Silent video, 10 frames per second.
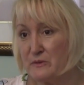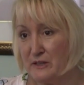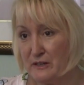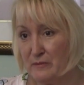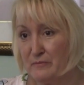with
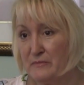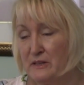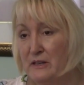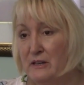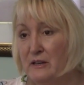him
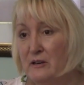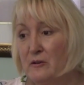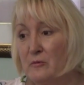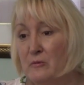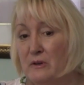
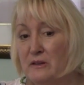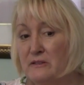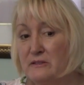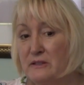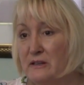
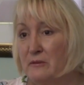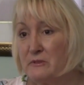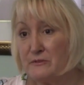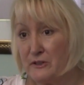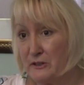was that he
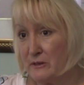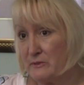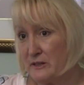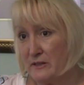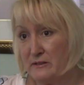was very
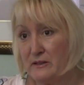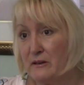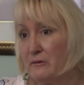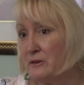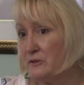upset that
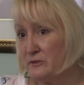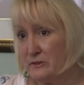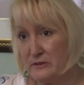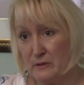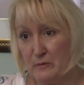I wouldn't do
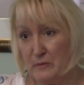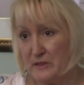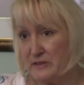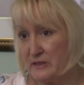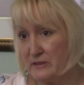the double
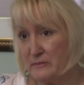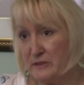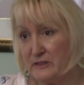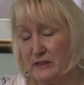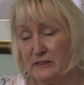
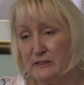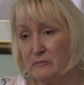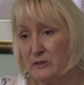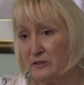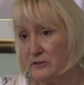mastectomy, that I
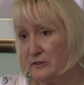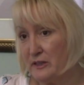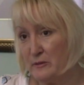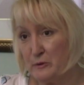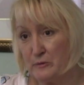didn't want to do the
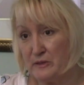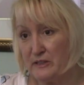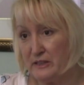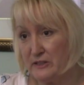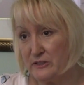chemo and
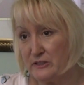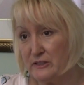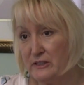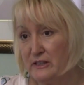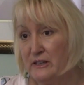
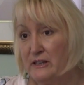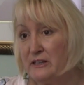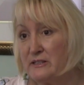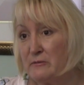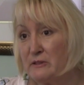radiation.
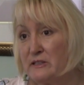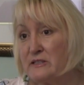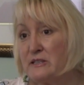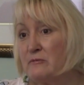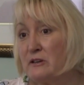He said, "Well,
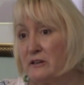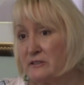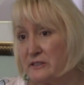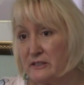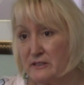let's see where
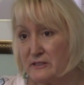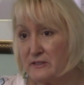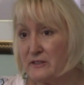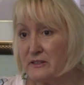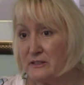else it is."
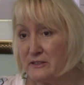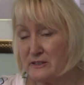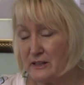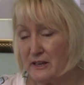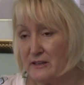So they did the
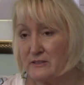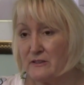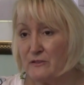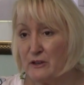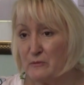scans.
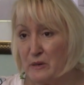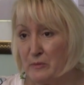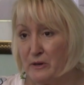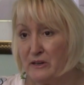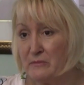They found it in my
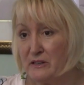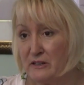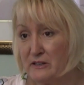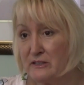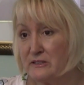brain and my
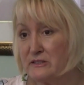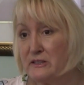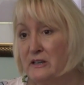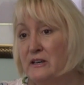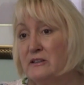lungs.
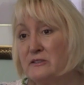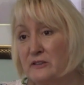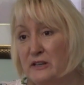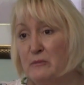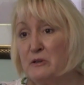So
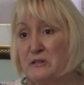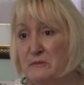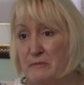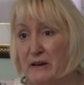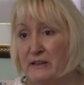then he brings
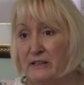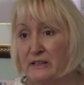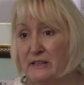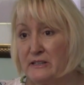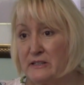me back in
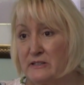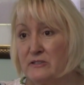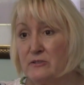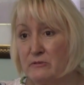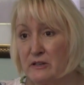and he
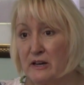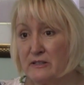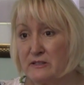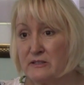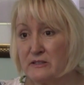says, "Do you
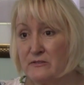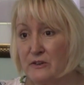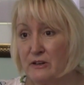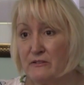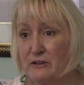realize this is
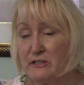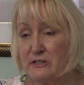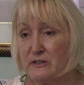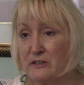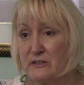very, very
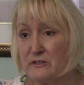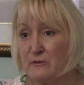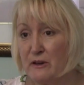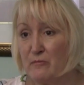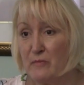serious?
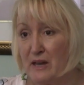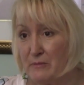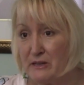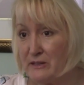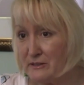You have
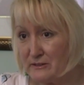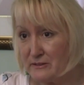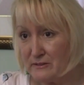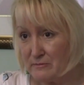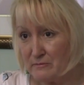maybe
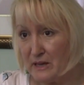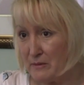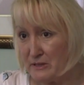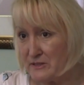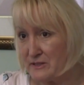
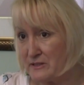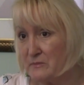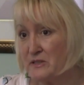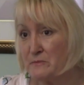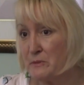6
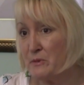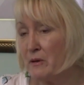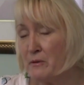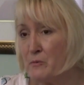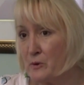months, but
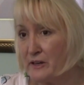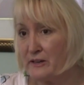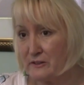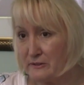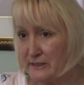probably more
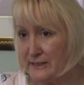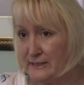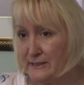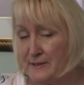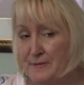like 3.
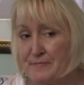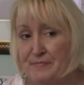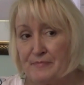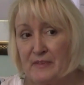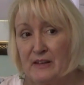
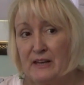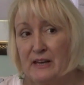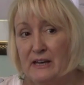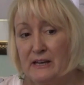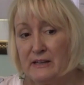
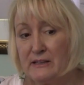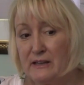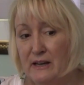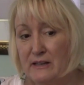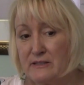
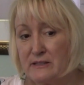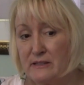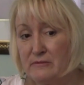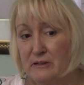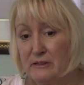And I
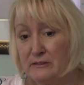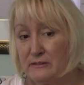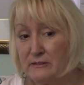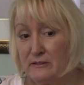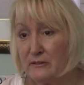said,
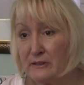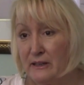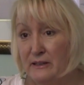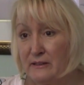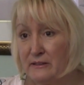"Well,
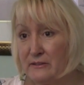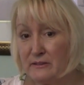okay,